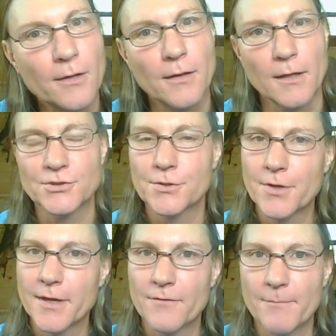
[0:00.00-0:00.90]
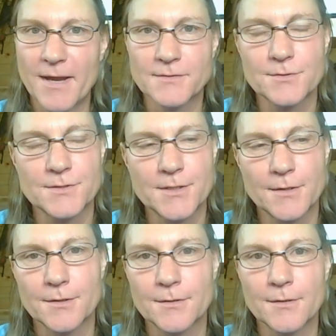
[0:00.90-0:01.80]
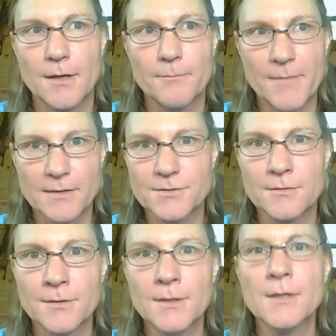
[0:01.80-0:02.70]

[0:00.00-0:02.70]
clutch, so you have a master cylinder, uh, master